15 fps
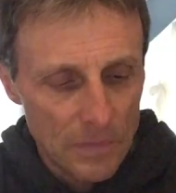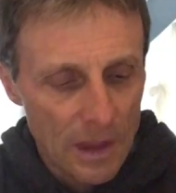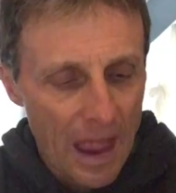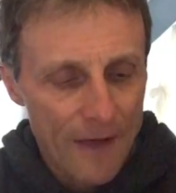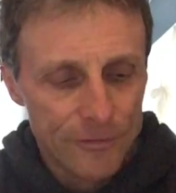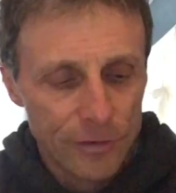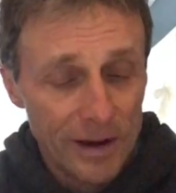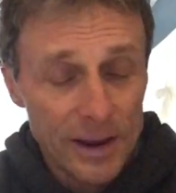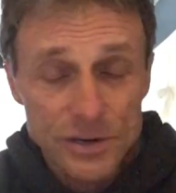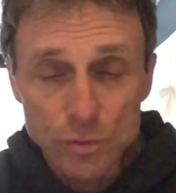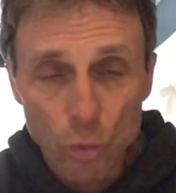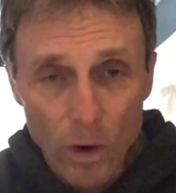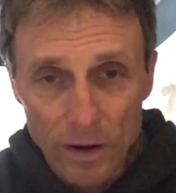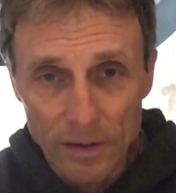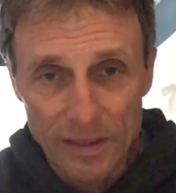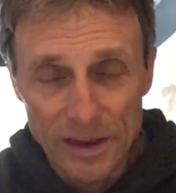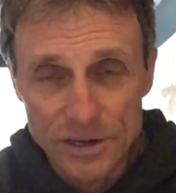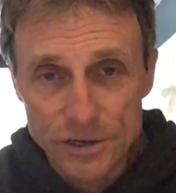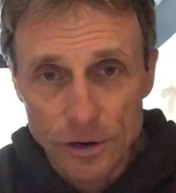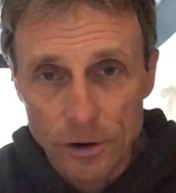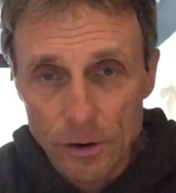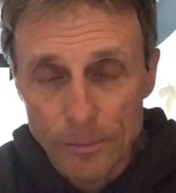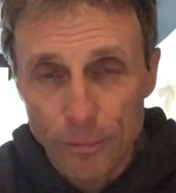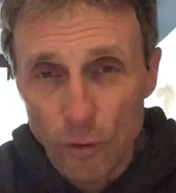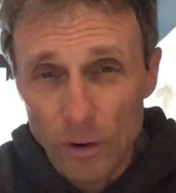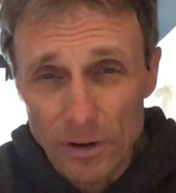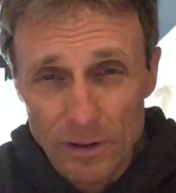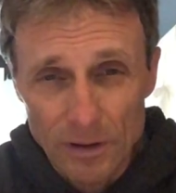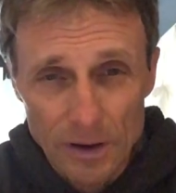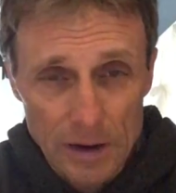After each one of these, you could put
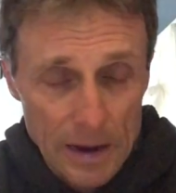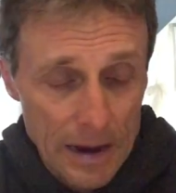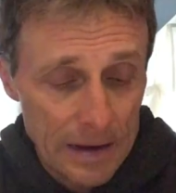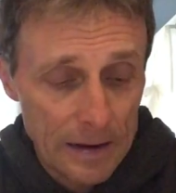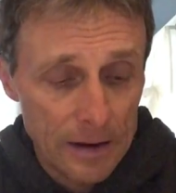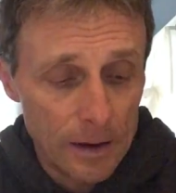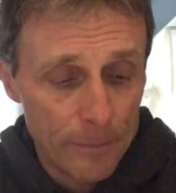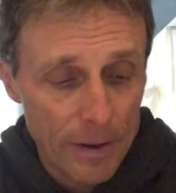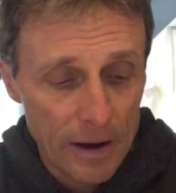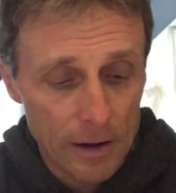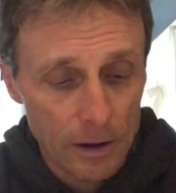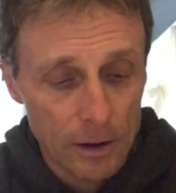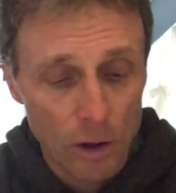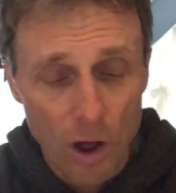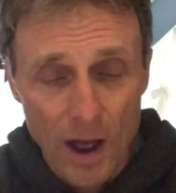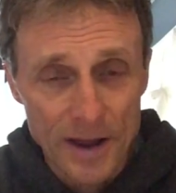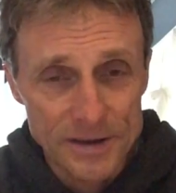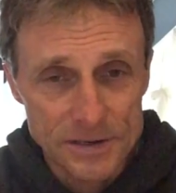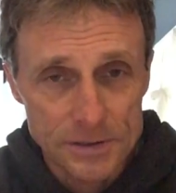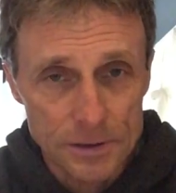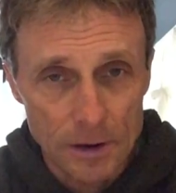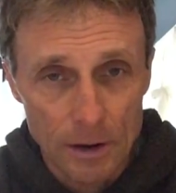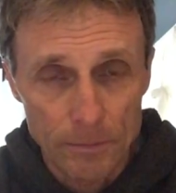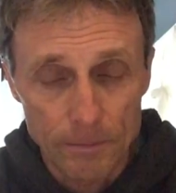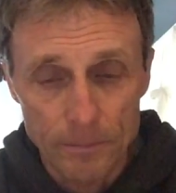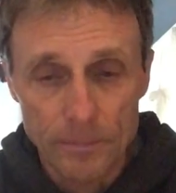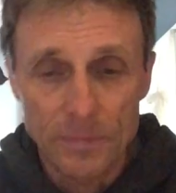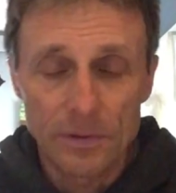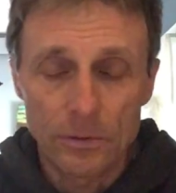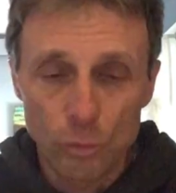an independent clause, and
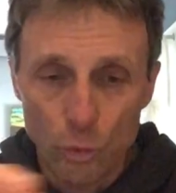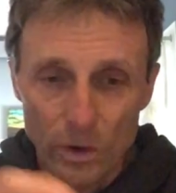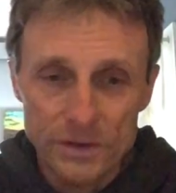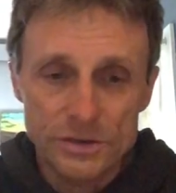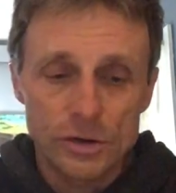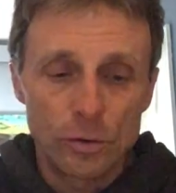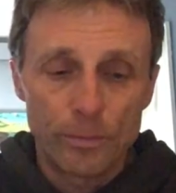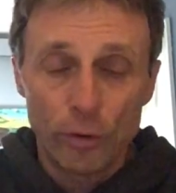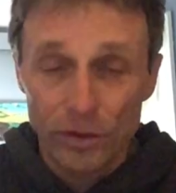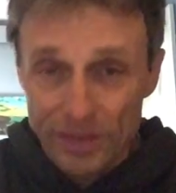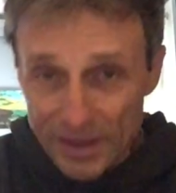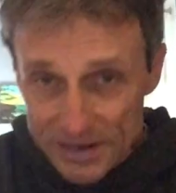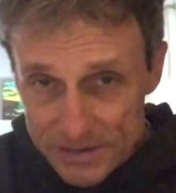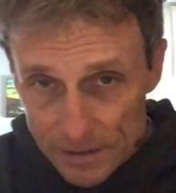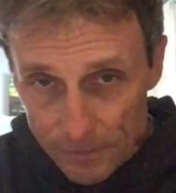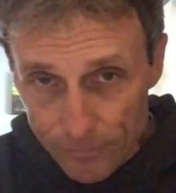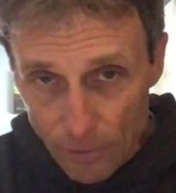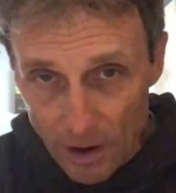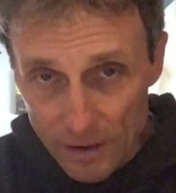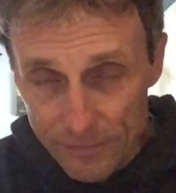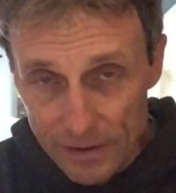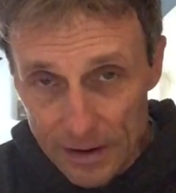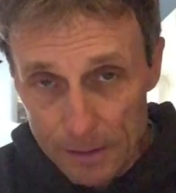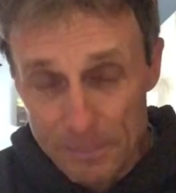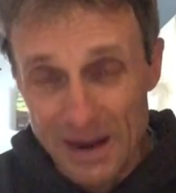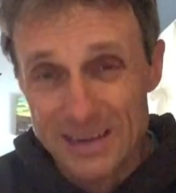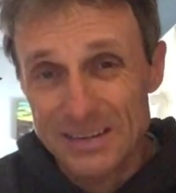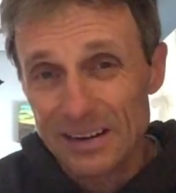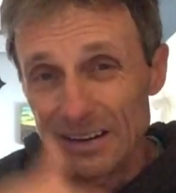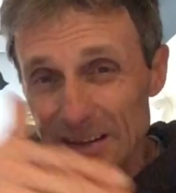once you put this in front of it, it
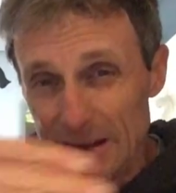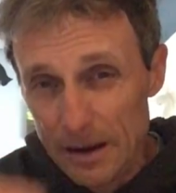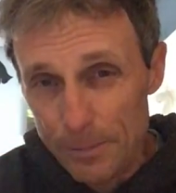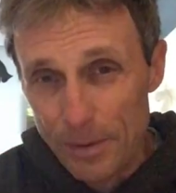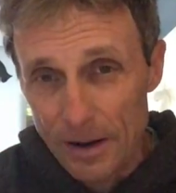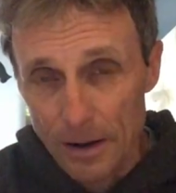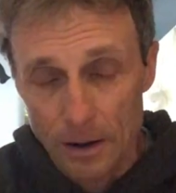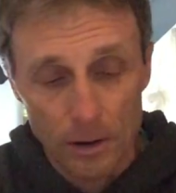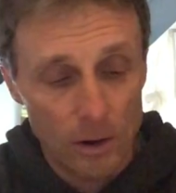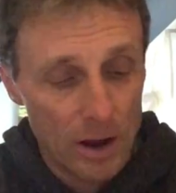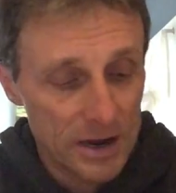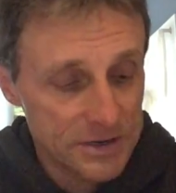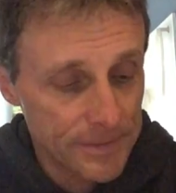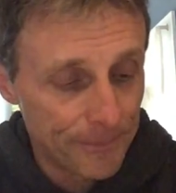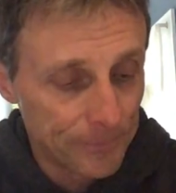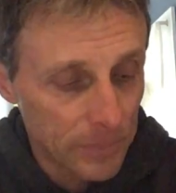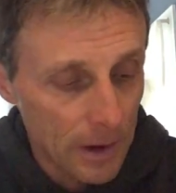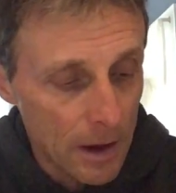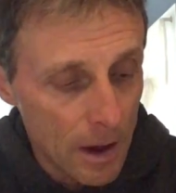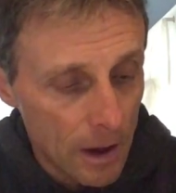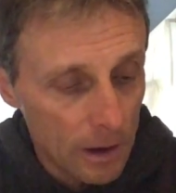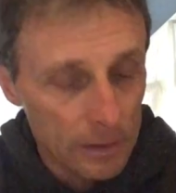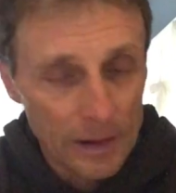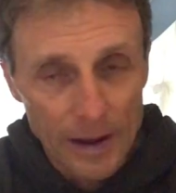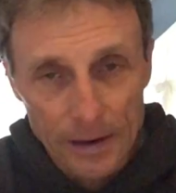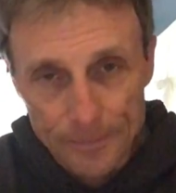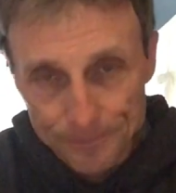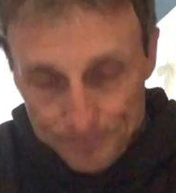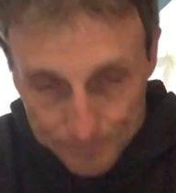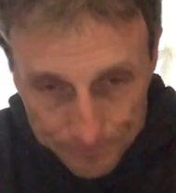makes it a dependent clause. Like,
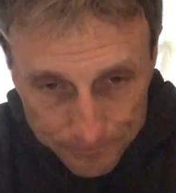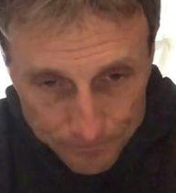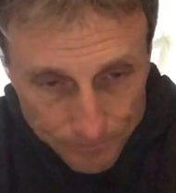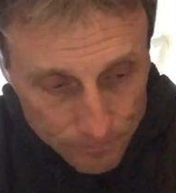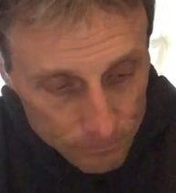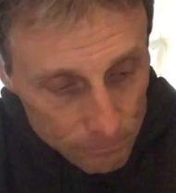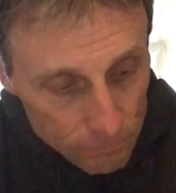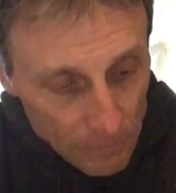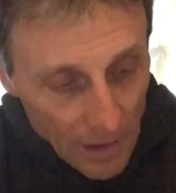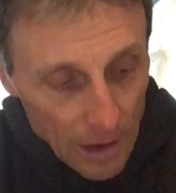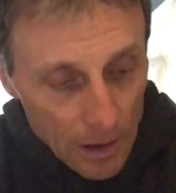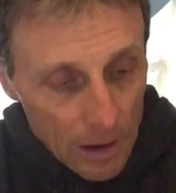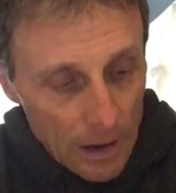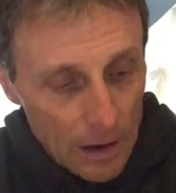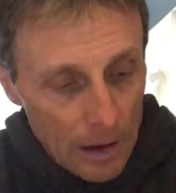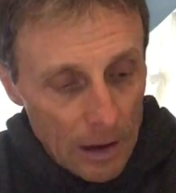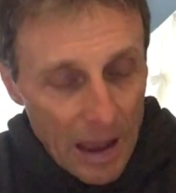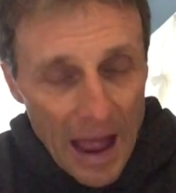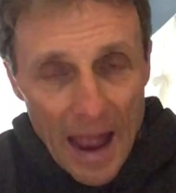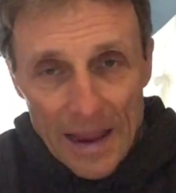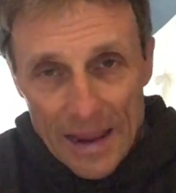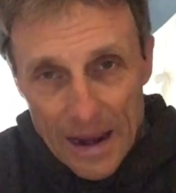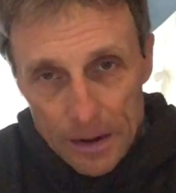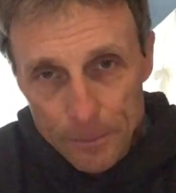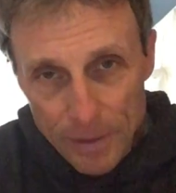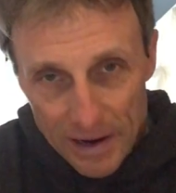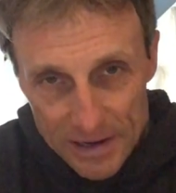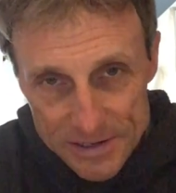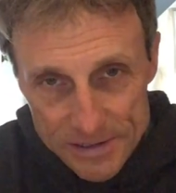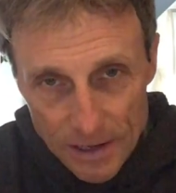I ate
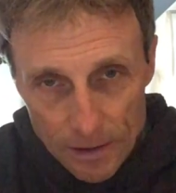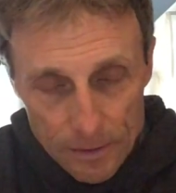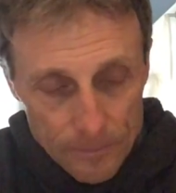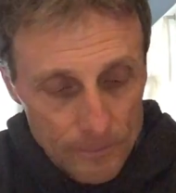pizza.